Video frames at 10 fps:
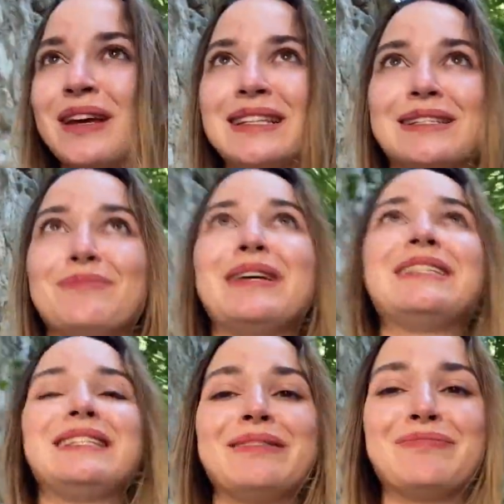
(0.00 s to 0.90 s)
It's
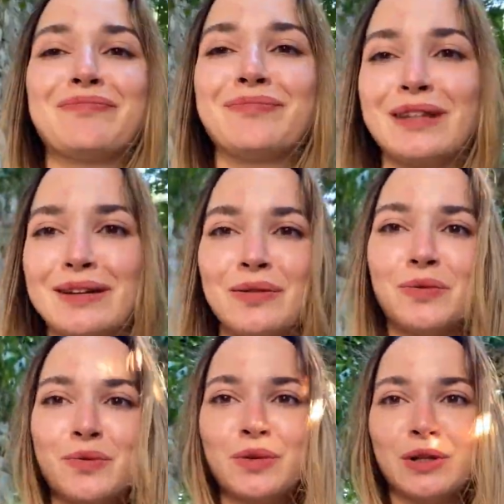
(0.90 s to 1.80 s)
amazing.
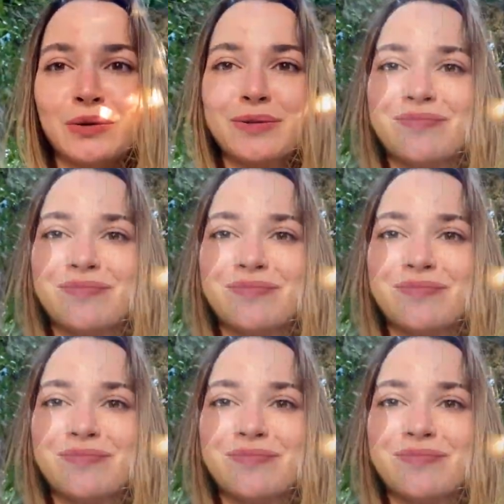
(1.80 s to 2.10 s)
Look,